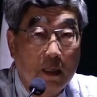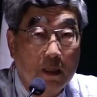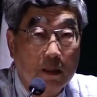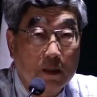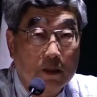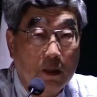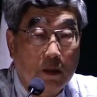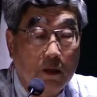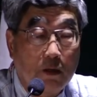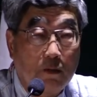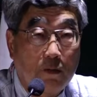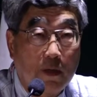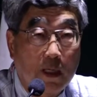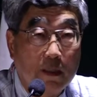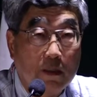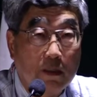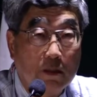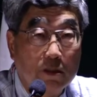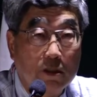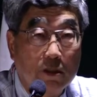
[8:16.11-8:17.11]
So why
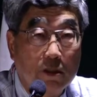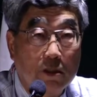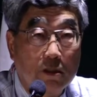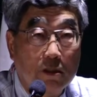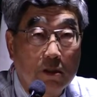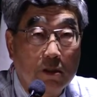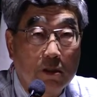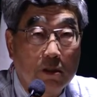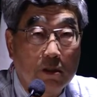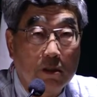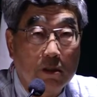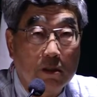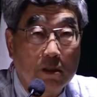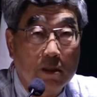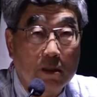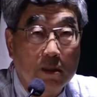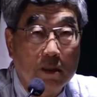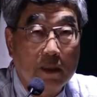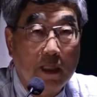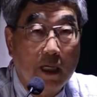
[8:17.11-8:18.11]
don't you
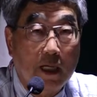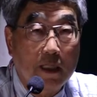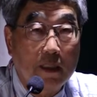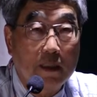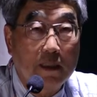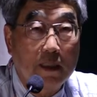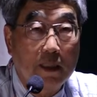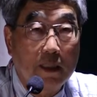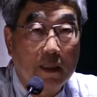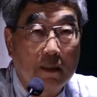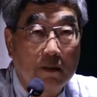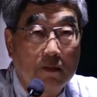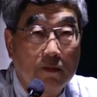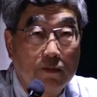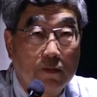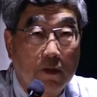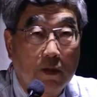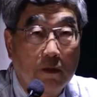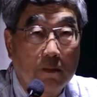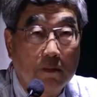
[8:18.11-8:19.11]
changing
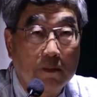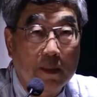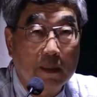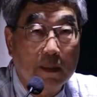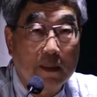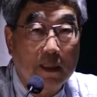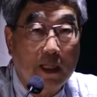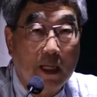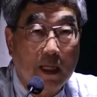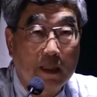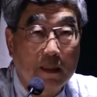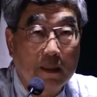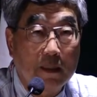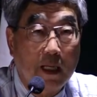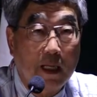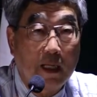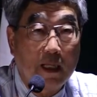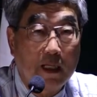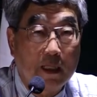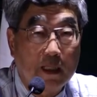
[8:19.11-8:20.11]
from the sun
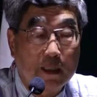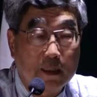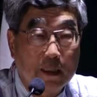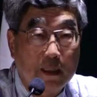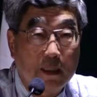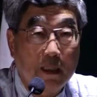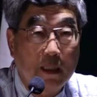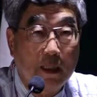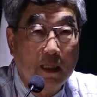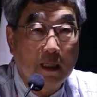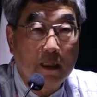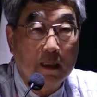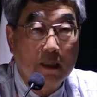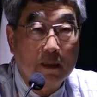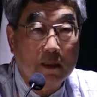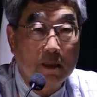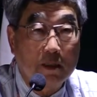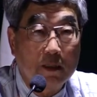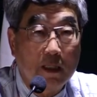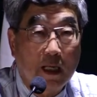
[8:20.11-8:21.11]
energy
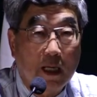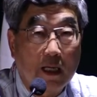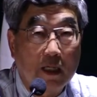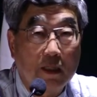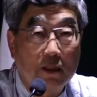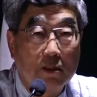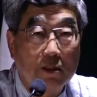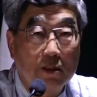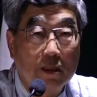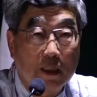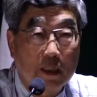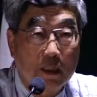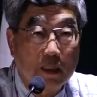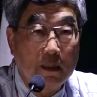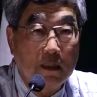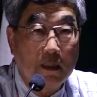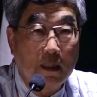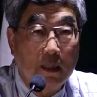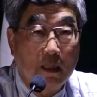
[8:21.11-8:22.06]
to the hydrogen?